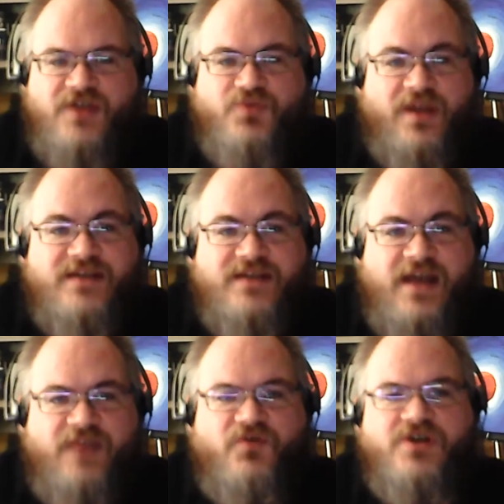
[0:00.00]
really
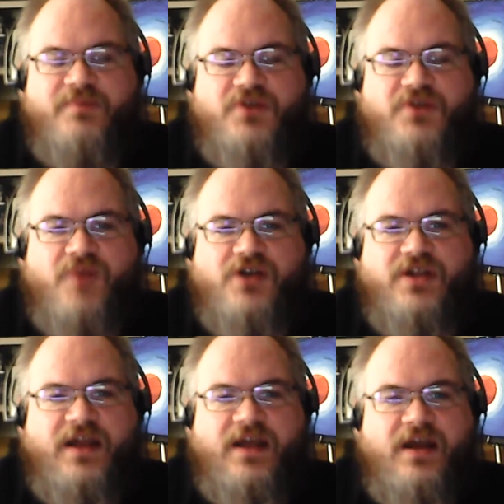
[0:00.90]
exciting for us because we
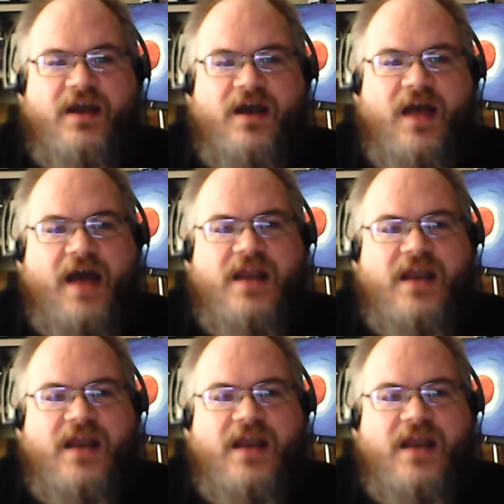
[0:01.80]
actually got